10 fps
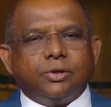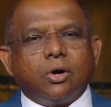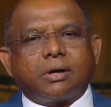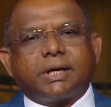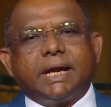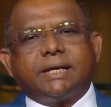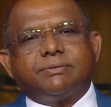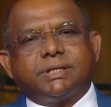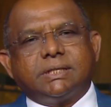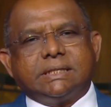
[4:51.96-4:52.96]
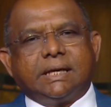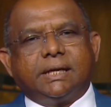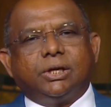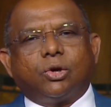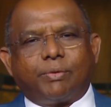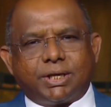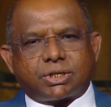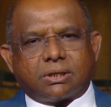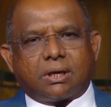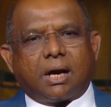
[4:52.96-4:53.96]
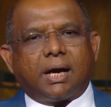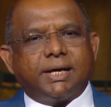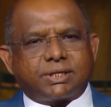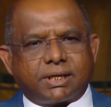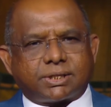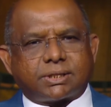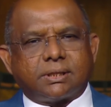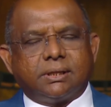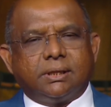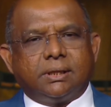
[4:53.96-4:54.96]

Your creativity and innovation are assets